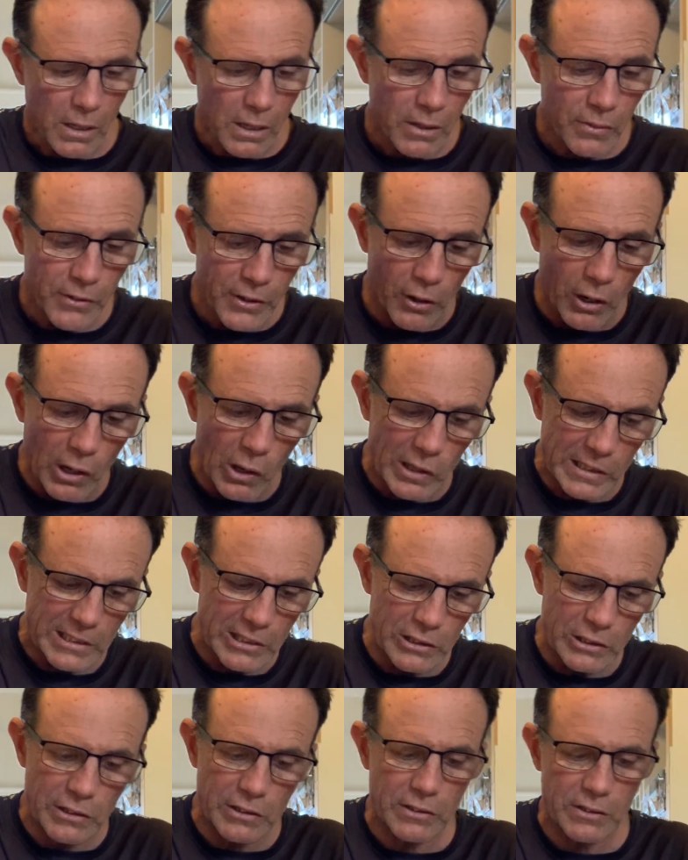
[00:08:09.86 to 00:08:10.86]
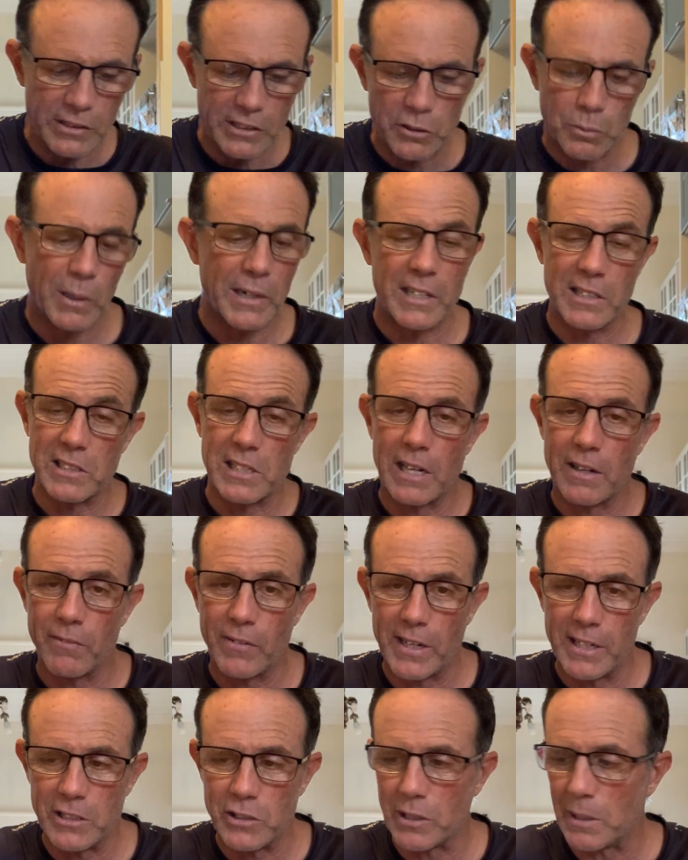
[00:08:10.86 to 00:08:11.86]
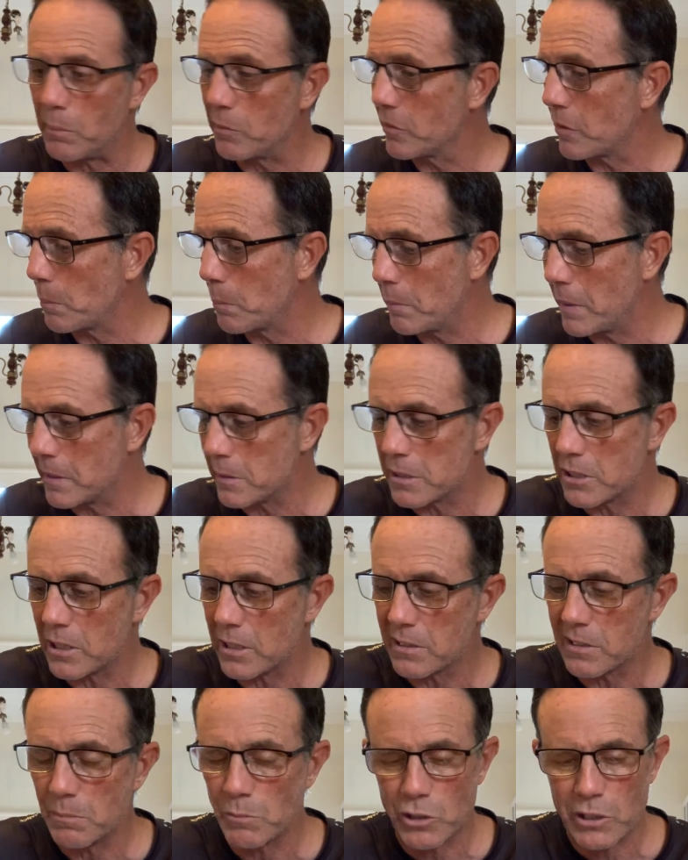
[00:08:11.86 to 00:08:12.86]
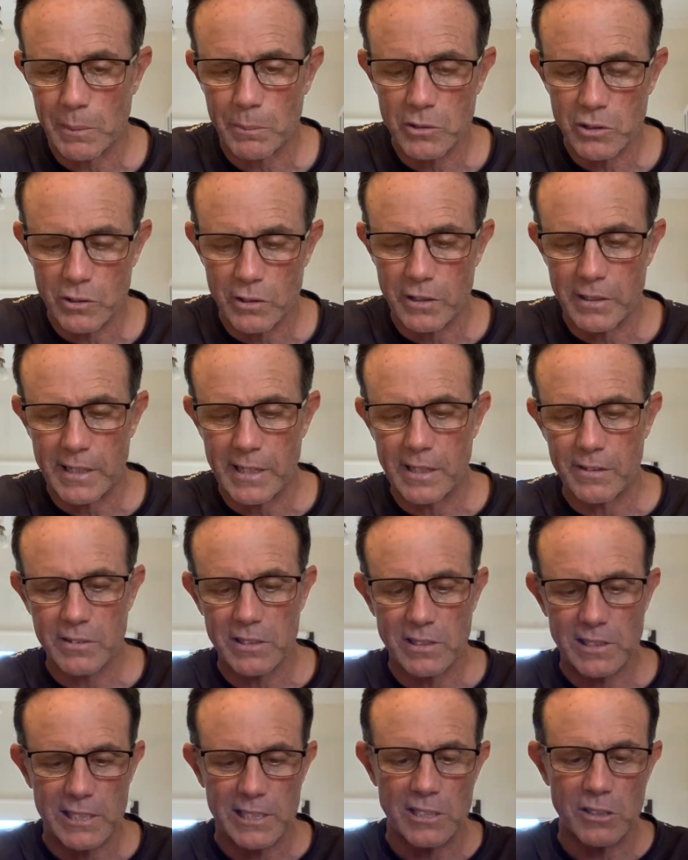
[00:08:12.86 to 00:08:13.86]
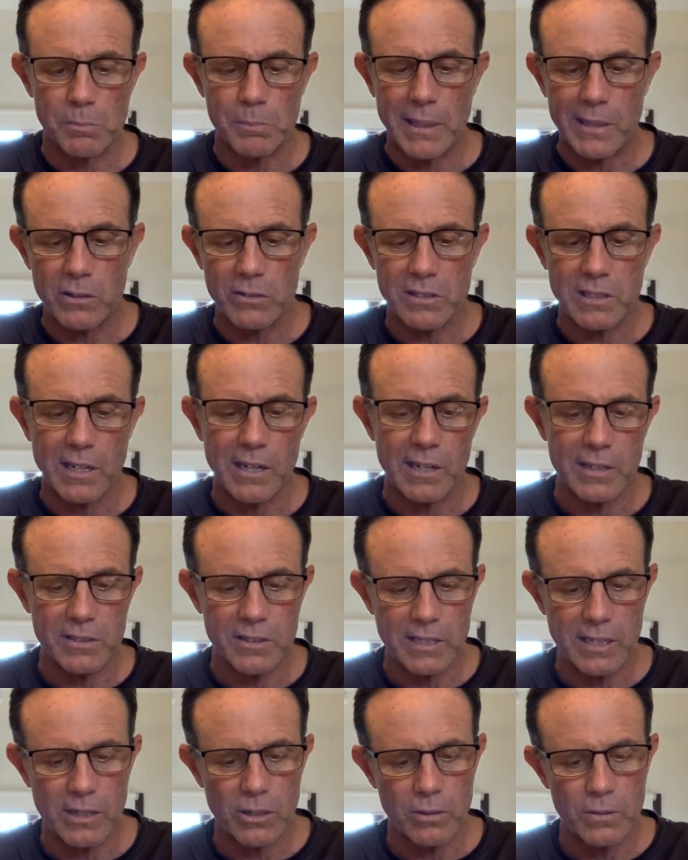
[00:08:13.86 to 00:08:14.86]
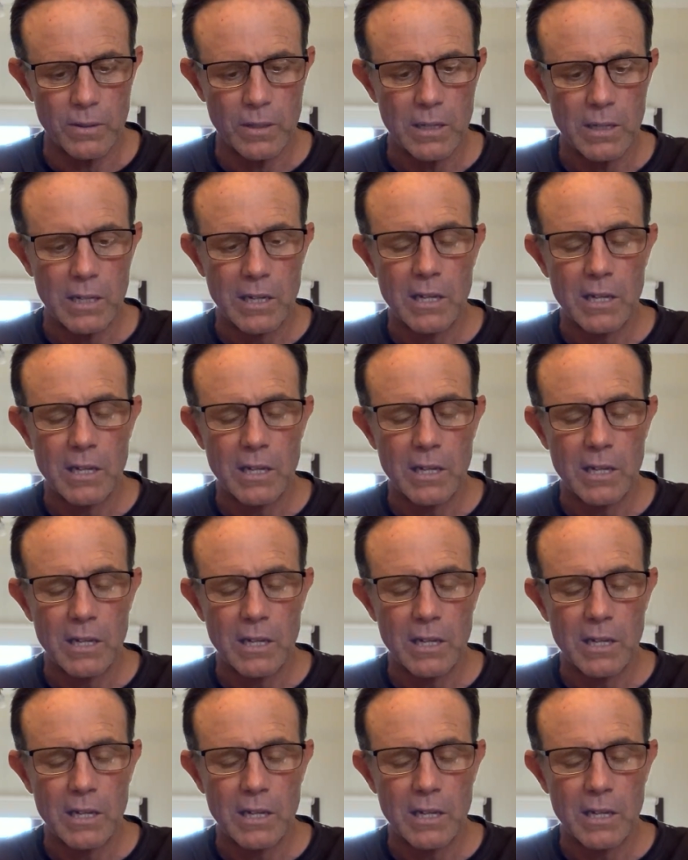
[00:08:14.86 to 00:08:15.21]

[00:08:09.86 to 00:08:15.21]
that I like to use. This one doesn't have any trebles. I'm about to chuck trebles on it now. This thing is battle scarred as hell.